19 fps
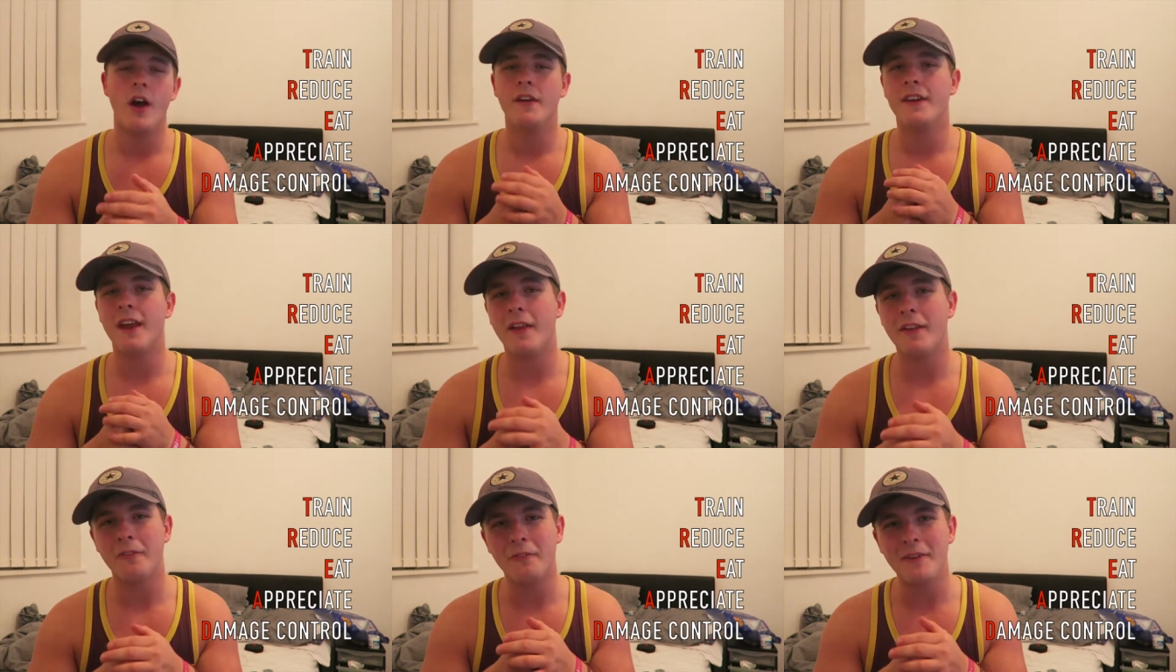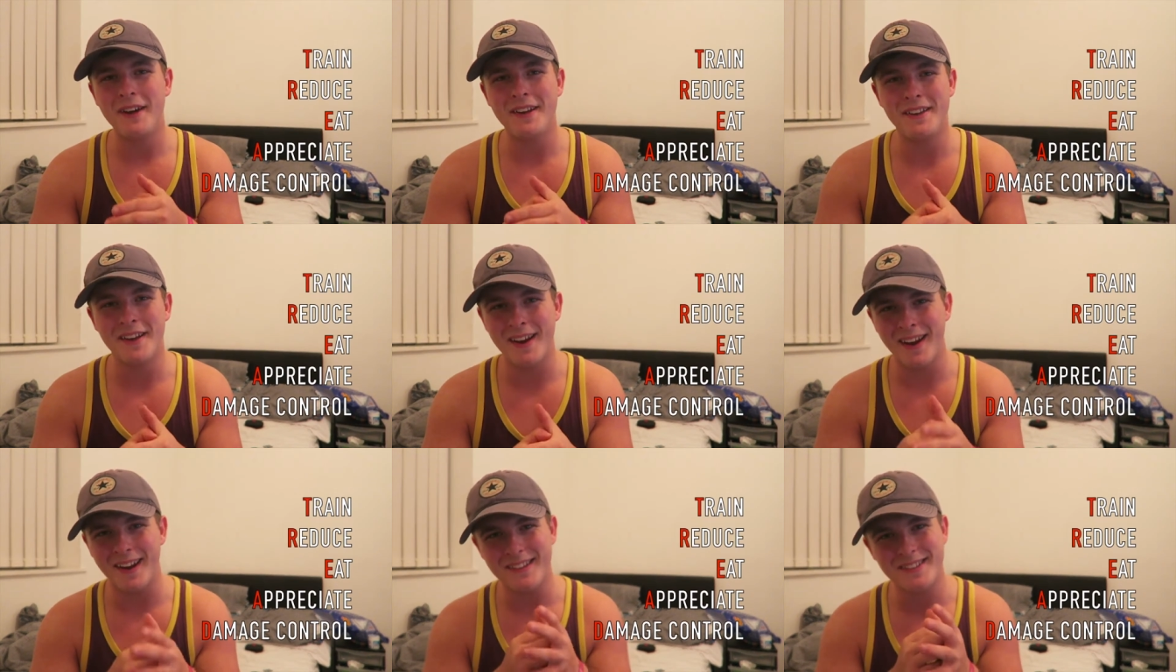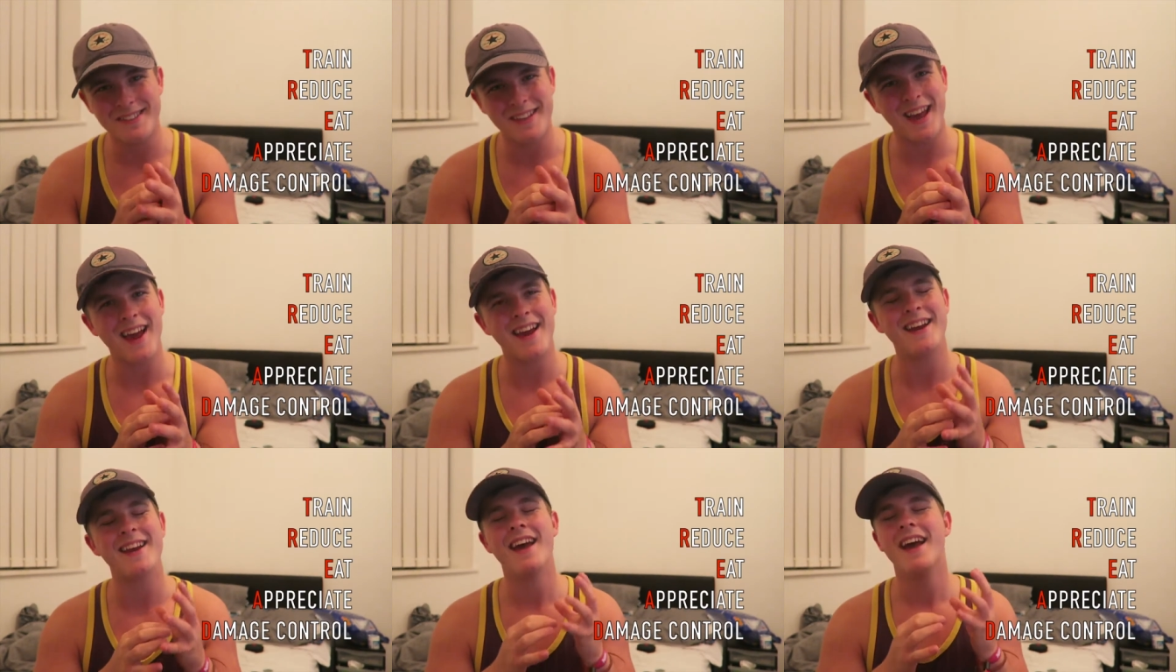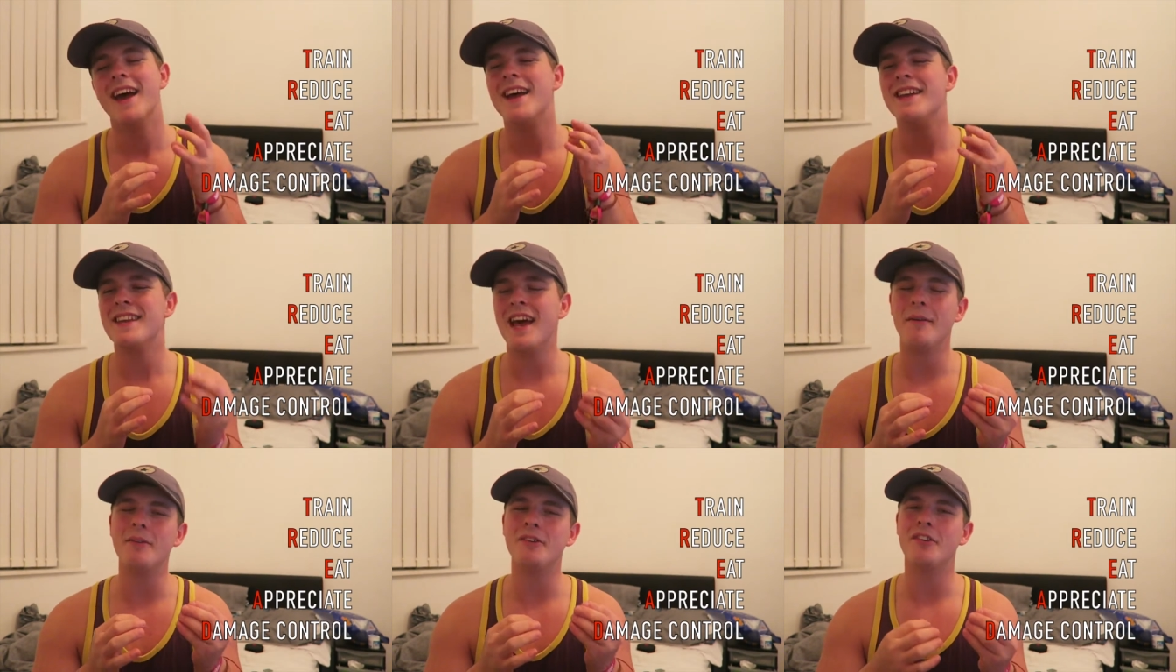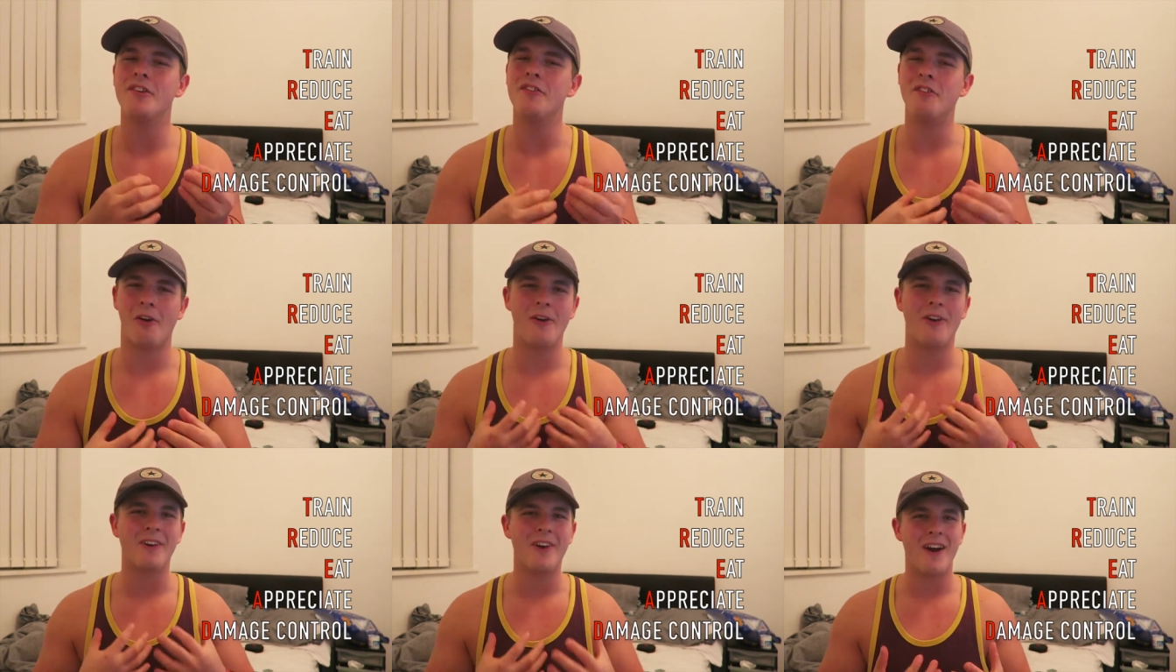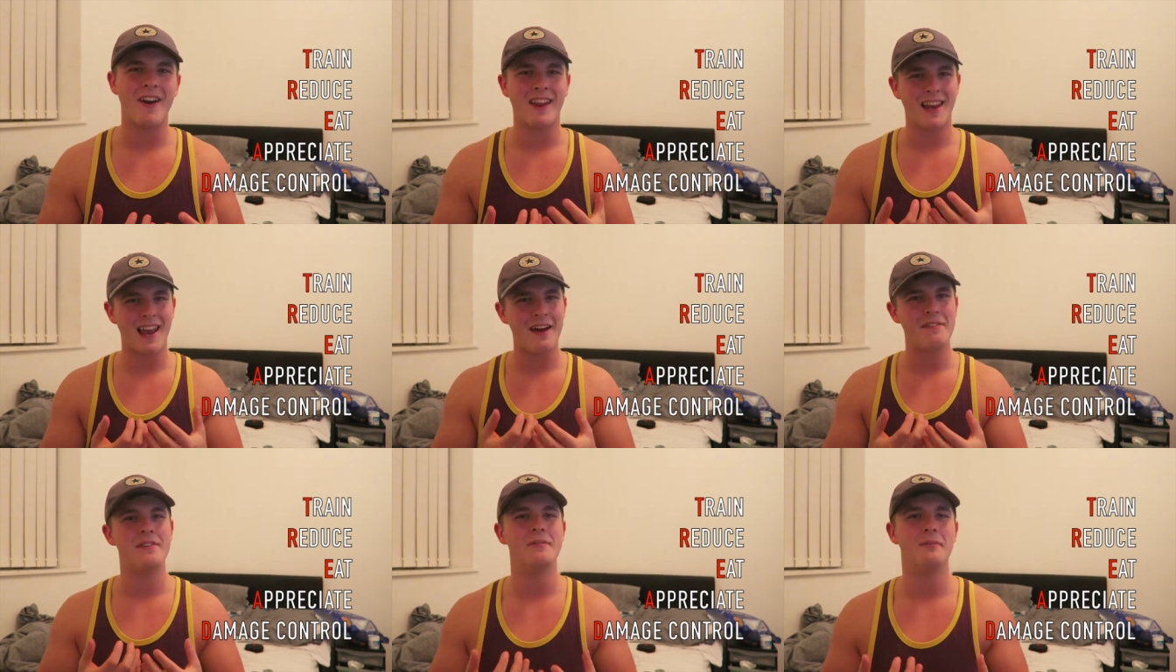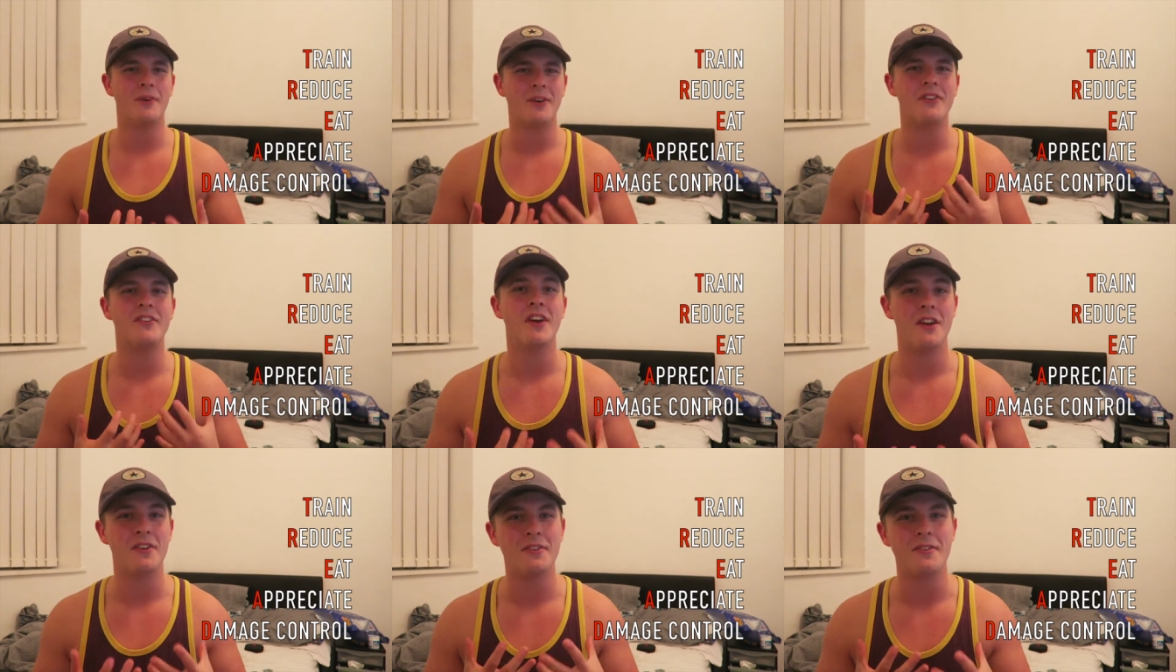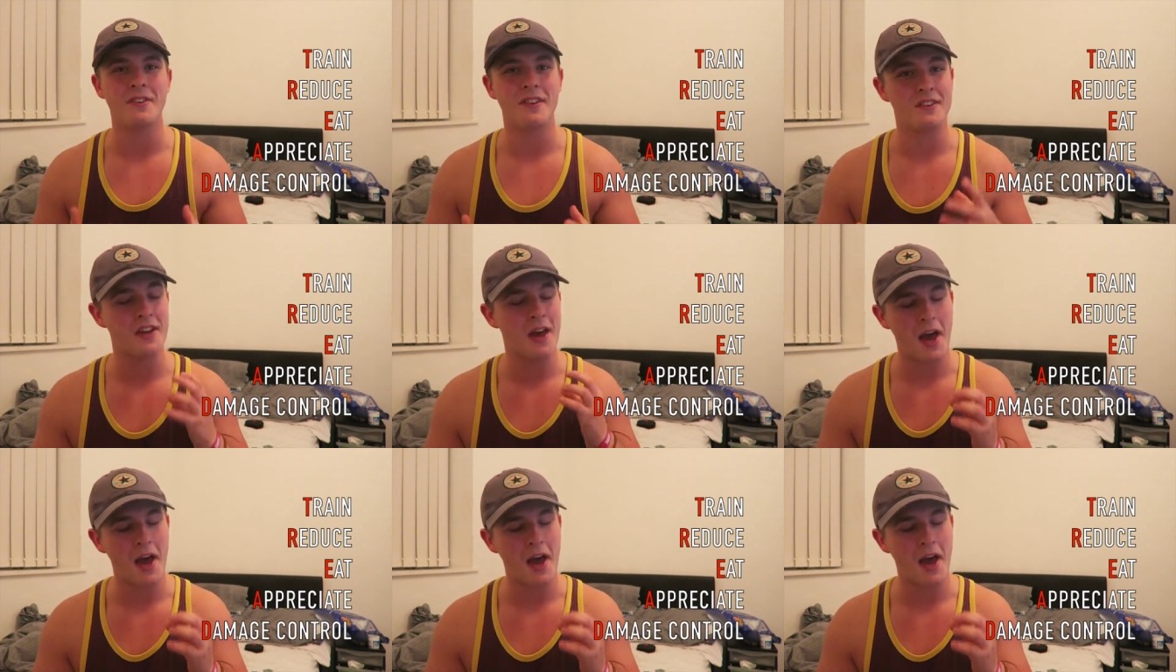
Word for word: Now, the reason I say damage control, I'm kind of laughing because I do this